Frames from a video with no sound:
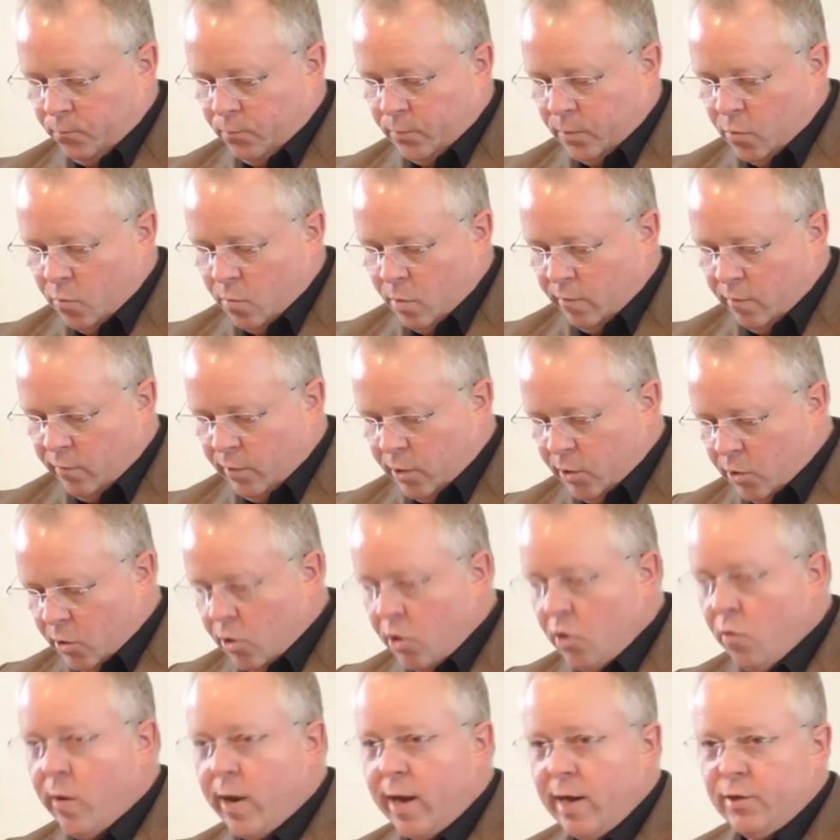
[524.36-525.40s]
One of the
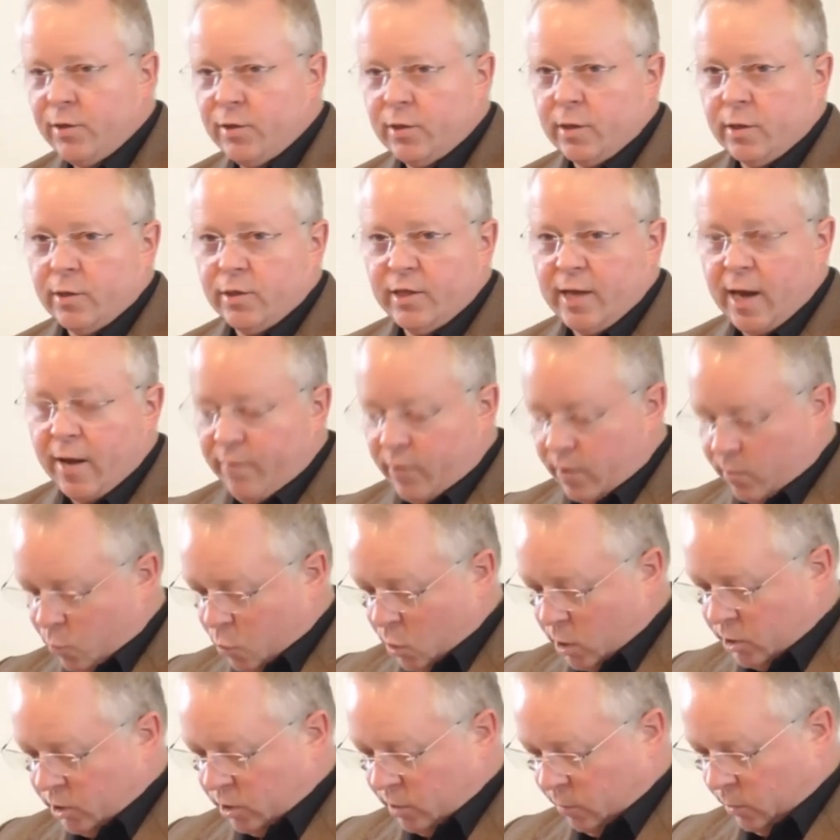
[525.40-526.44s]
UUA's seven
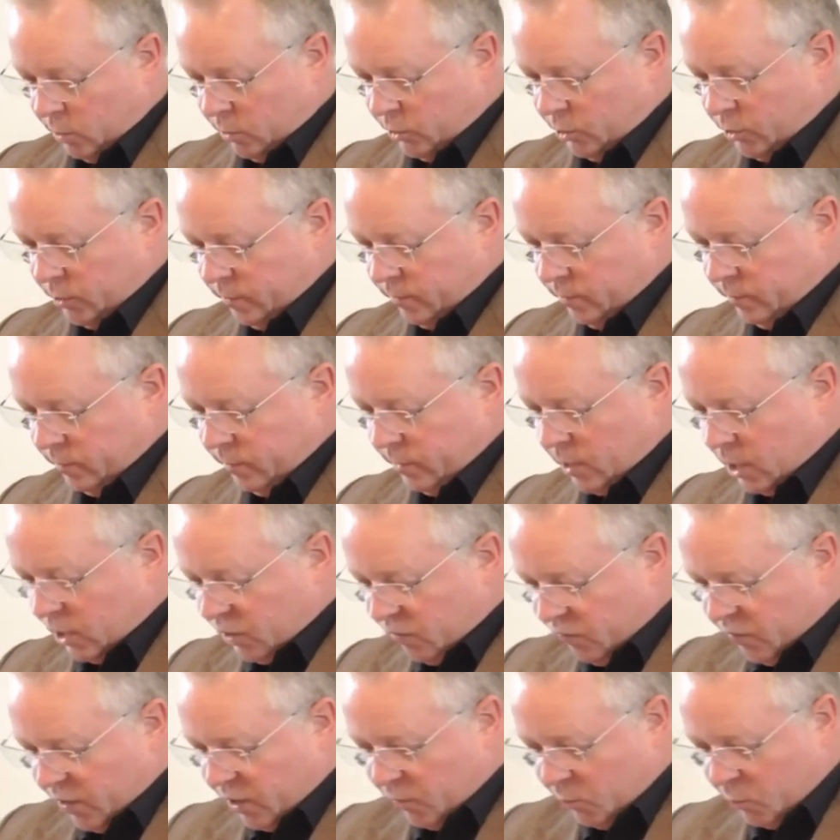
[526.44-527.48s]
principles, its
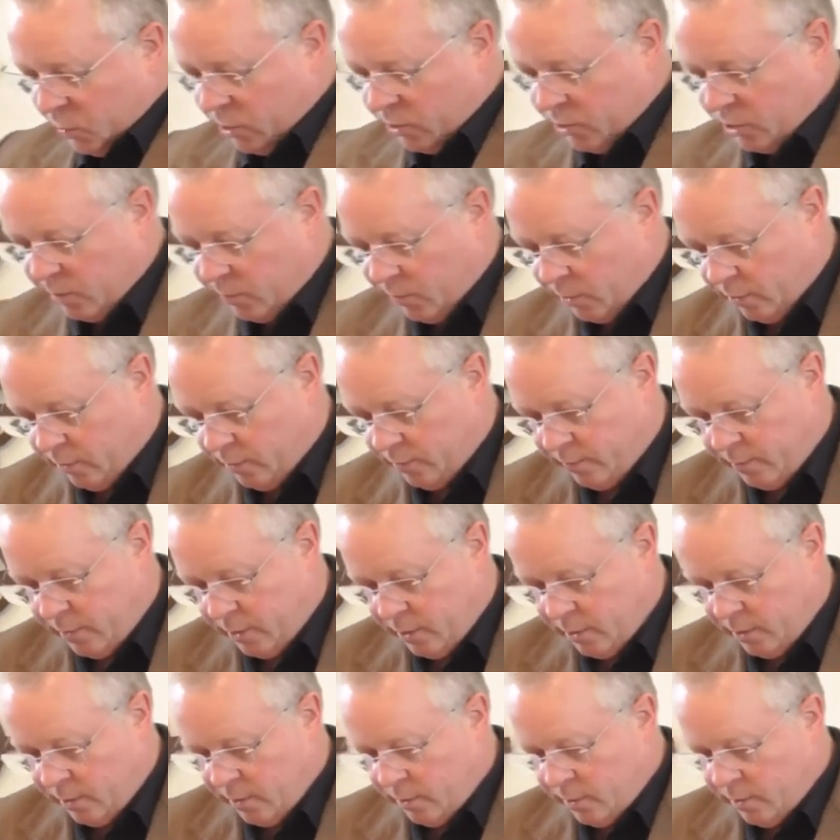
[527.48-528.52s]
fifth principle,
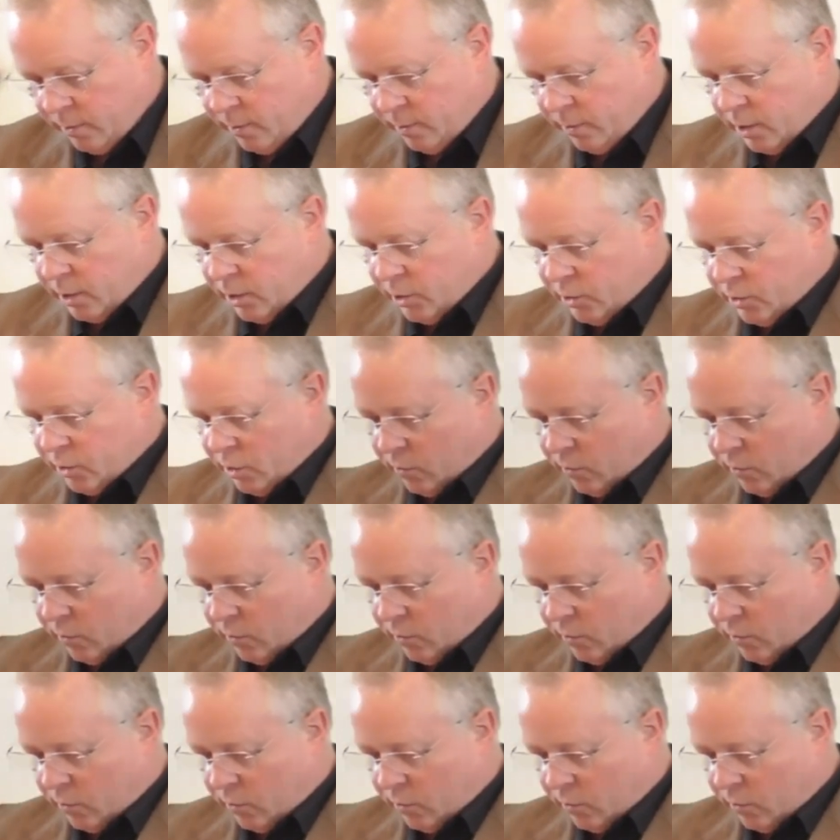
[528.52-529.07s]
is the